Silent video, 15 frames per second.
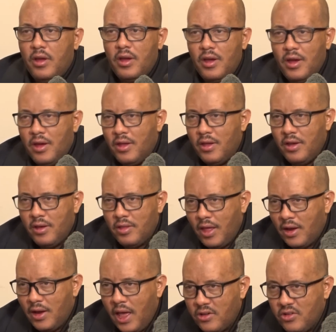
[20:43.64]

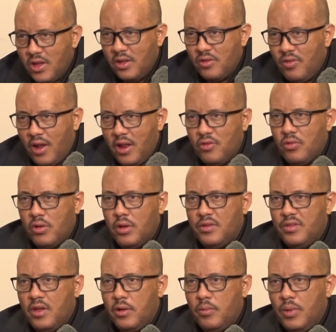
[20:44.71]
that luxury as far as we're
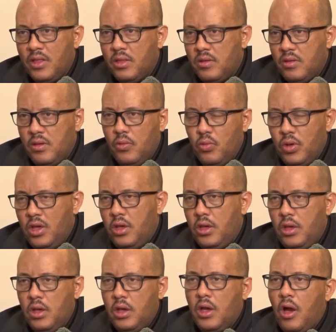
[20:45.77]
concerned. But
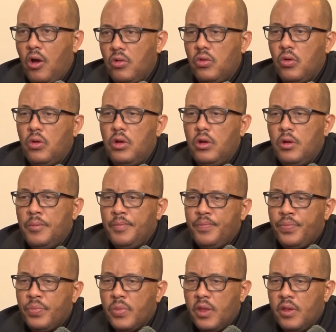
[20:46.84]
we count on
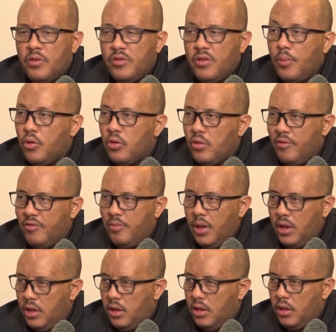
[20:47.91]
the support of
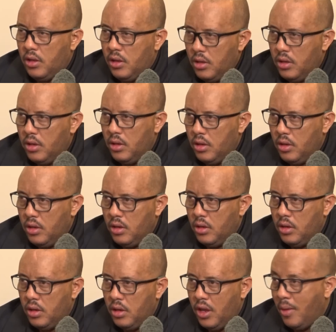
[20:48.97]
many
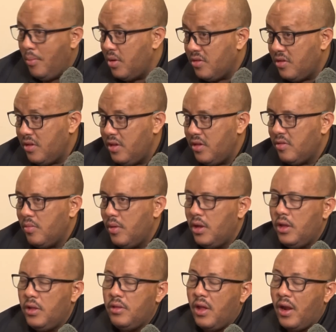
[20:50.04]
embassies,
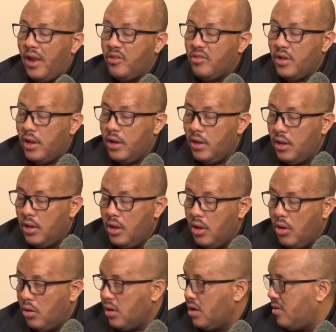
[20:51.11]
many international
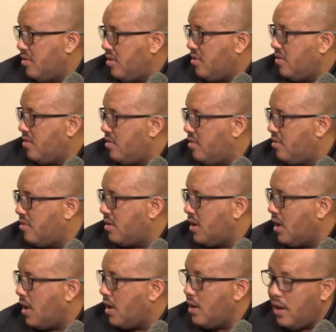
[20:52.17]
organizations in this
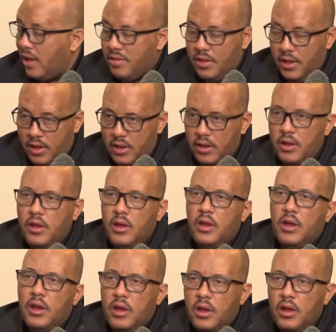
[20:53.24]
regard, and I think
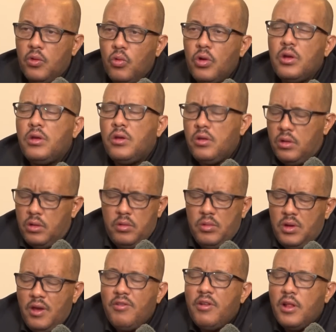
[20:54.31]

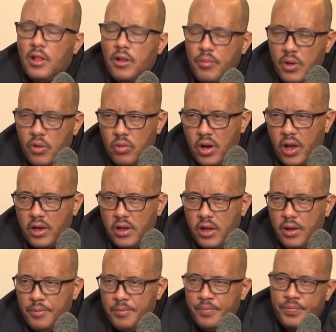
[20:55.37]
would definitely be a good
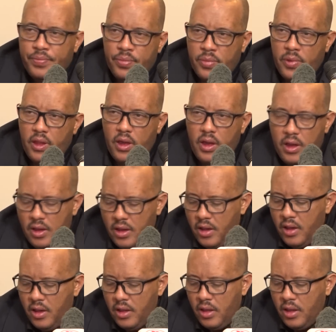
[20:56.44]
idea
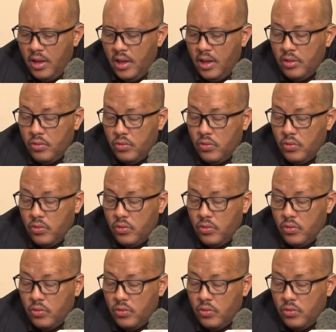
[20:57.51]
to